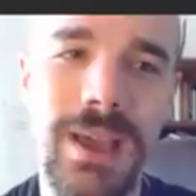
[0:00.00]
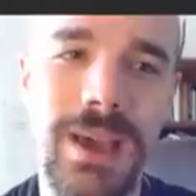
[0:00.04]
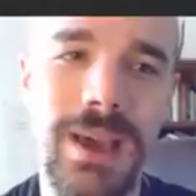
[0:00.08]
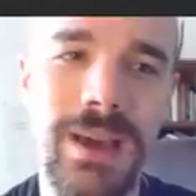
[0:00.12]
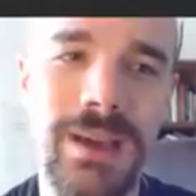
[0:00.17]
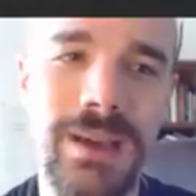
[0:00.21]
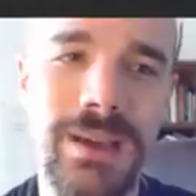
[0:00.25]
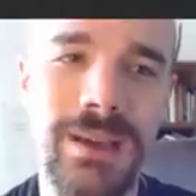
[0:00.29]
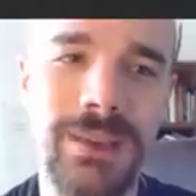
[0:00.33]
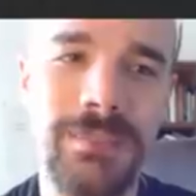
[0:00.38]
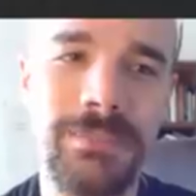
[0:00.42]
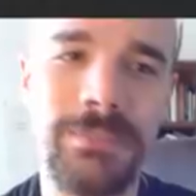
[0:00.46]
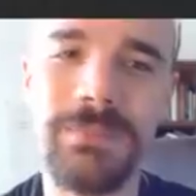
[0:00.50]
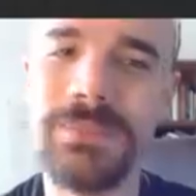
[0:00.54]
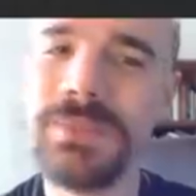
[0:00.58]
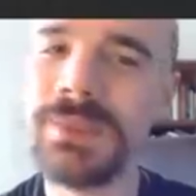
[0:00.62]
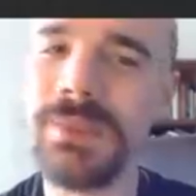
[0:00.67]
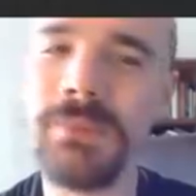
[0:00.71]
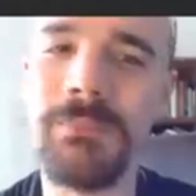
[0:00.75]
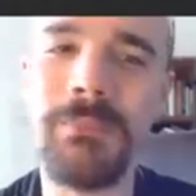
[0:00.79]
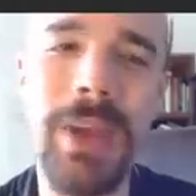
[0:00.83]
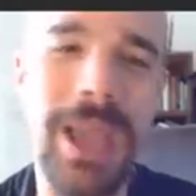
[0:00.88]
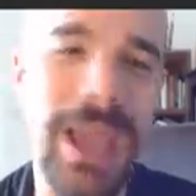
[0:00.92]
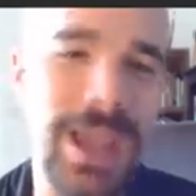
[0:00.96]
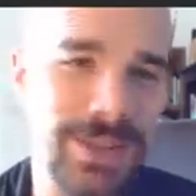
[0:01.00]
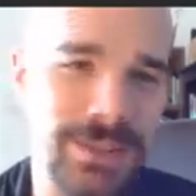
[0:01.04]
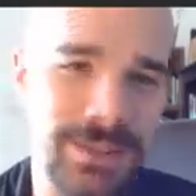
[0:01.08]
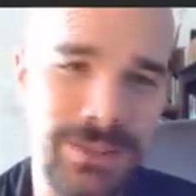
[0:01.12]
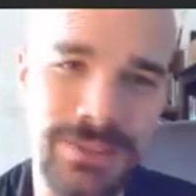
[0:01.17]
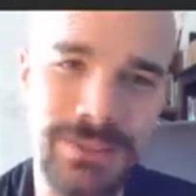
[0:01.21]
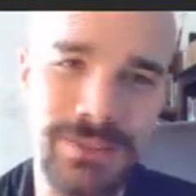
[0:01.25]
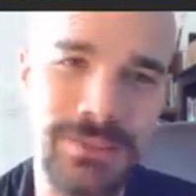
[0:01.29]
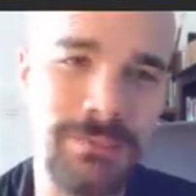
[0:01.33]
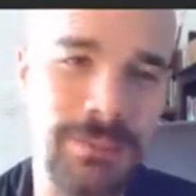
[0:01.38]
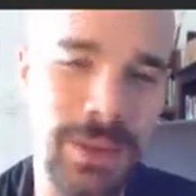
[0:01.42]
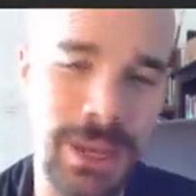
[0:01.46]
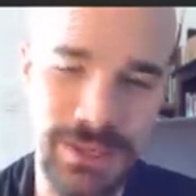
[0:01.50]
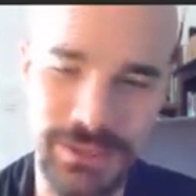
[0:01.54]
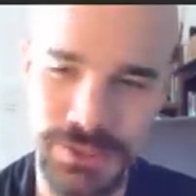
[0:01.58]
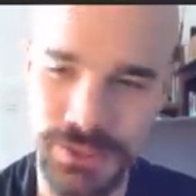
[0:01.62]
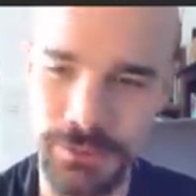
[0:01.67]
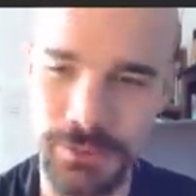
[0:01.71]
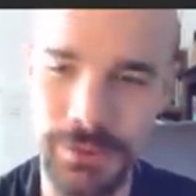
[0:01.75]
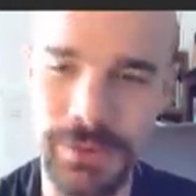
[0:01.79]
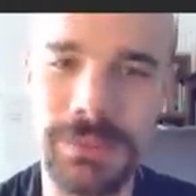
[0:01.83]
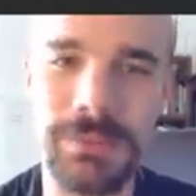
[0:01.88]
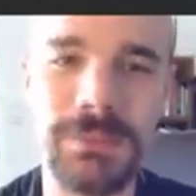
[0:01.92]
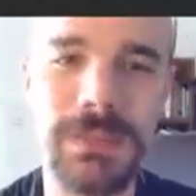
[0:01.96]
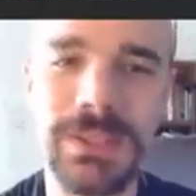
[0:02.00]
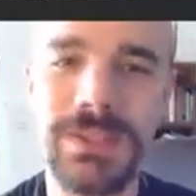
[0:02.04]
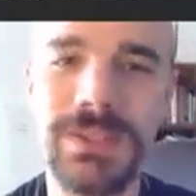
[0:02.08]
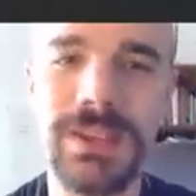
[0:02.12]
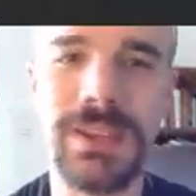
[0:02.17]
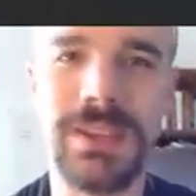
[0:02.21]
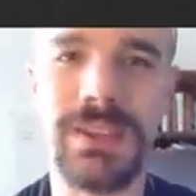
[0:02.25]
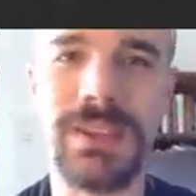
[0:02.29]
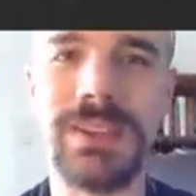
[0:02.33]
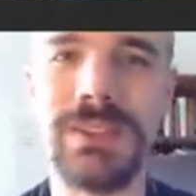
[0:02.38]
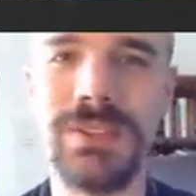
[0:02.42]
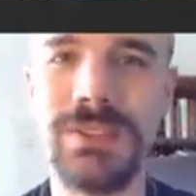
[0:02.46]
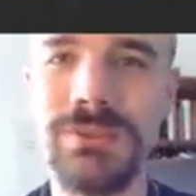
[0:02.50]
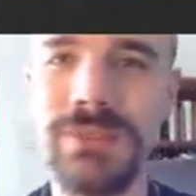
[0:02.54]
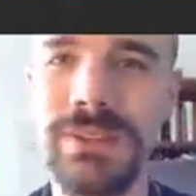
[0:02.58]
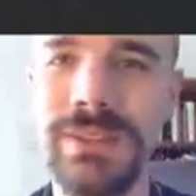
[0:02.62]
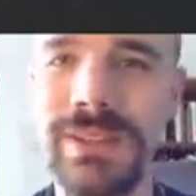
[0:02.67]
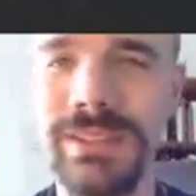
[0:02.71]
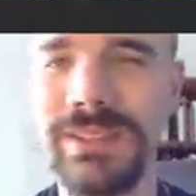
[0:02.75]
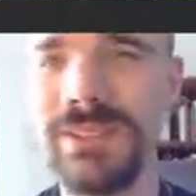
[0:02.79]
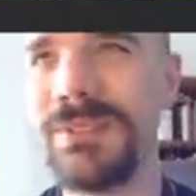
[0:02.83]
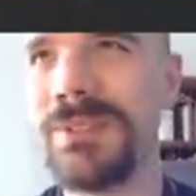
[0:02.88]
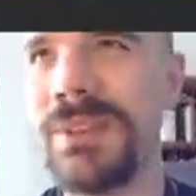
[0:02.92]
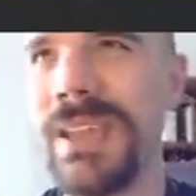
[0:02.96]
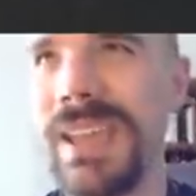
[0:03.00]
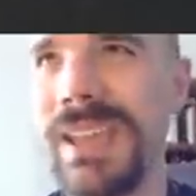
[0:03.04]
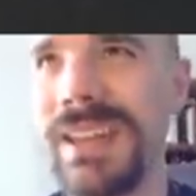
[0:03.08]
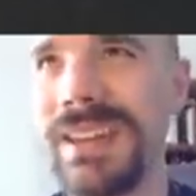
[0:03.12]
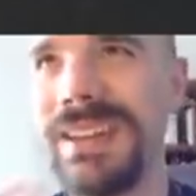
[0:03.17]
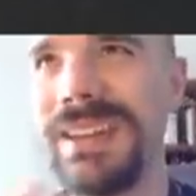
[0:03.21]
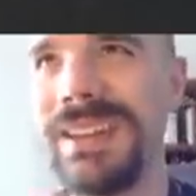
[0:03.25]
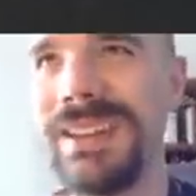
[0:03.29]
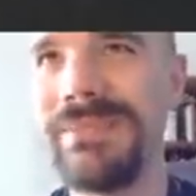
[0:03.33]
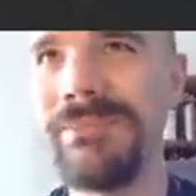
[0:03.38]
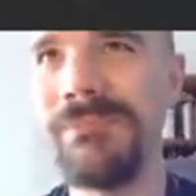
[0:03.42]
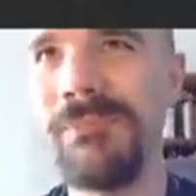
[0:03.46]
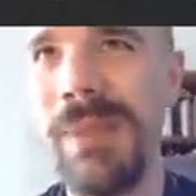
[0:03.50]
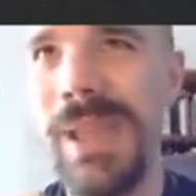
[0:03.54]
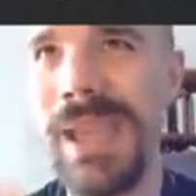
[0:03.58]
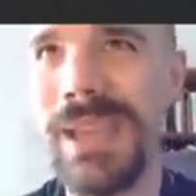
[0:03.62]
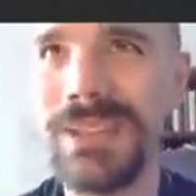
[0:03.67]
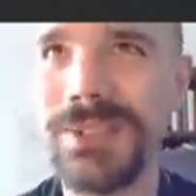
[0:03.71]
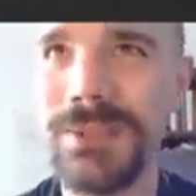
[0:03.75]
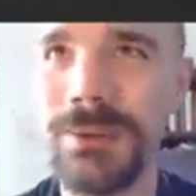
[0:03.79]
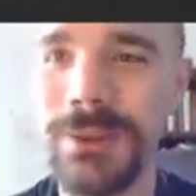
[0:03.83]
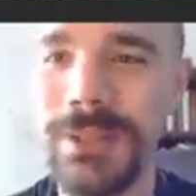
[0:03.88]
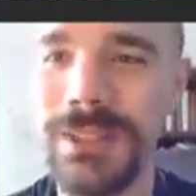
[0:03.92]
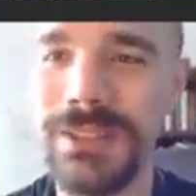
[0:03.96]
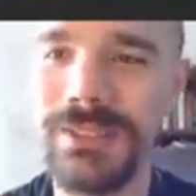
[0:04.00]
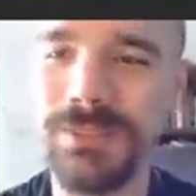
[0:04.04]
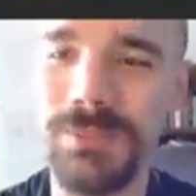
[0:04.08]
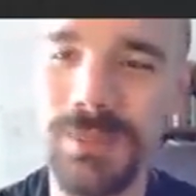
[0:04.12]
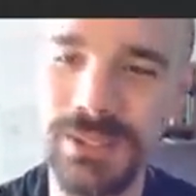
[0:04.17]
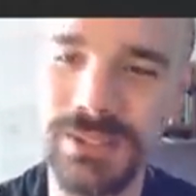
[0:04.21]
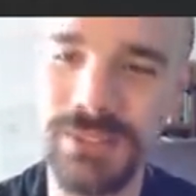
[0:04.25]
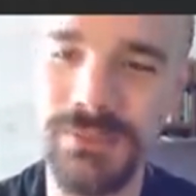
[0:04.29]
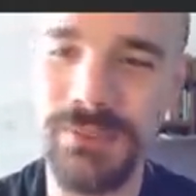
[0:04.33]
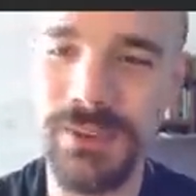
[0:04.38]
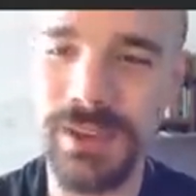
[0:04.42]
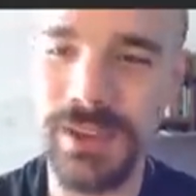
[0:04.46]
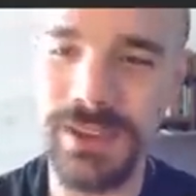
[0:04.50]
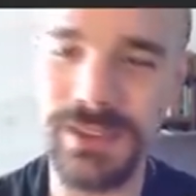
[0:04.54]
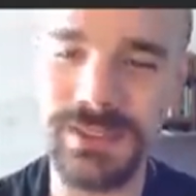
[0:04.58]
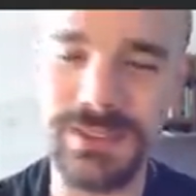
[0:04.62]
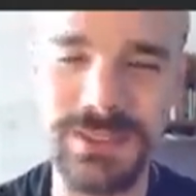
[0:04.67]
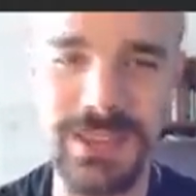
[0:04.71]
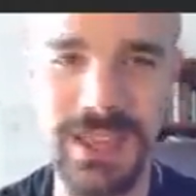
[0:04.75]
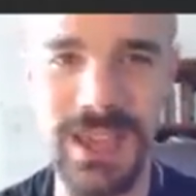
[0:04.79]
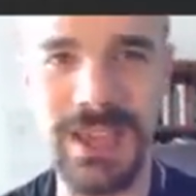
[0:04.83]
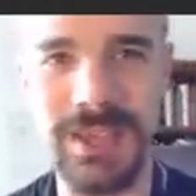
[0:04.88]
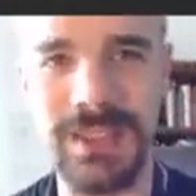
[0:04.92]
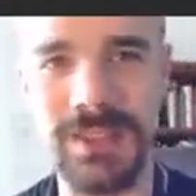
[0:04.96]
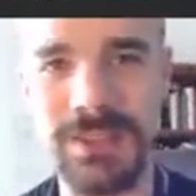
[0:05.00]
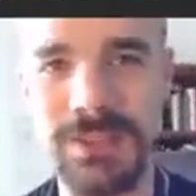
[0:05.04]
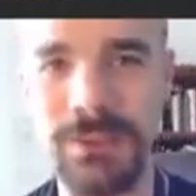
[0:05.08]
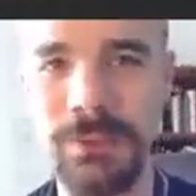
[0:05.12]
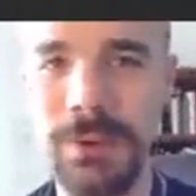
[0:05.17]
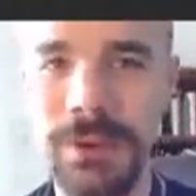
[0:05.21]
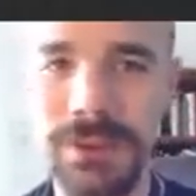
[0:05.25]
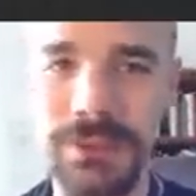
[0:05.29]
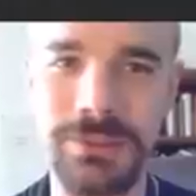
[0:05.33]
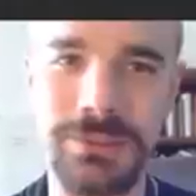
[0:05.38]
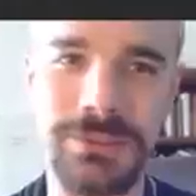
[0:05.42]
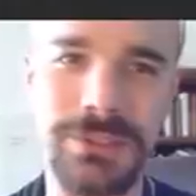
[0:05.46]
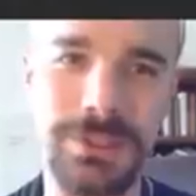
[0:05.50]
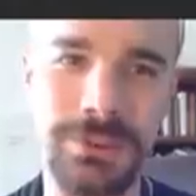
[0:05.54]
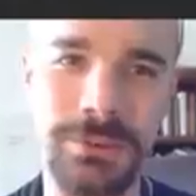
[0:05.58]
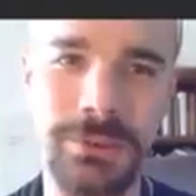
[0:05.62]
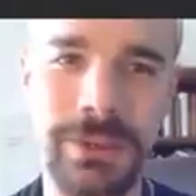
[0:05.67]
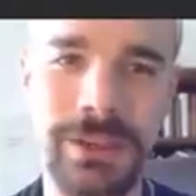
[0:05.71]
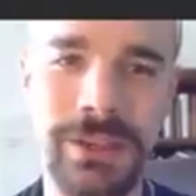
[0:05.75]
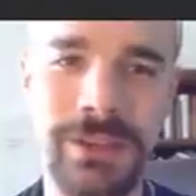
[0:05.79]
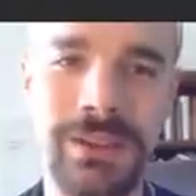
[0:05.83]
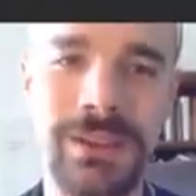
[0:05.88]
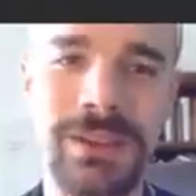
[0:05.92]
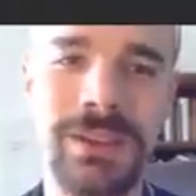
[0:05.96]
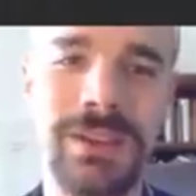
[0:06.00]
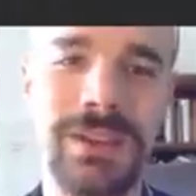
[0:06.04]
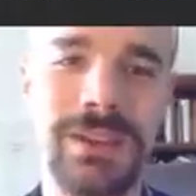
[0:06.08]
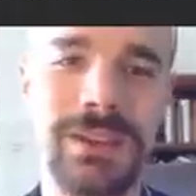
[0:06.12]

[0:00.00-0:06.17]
uh, some bash, bash arithmetic and you you can't manually specify exactly what you're doing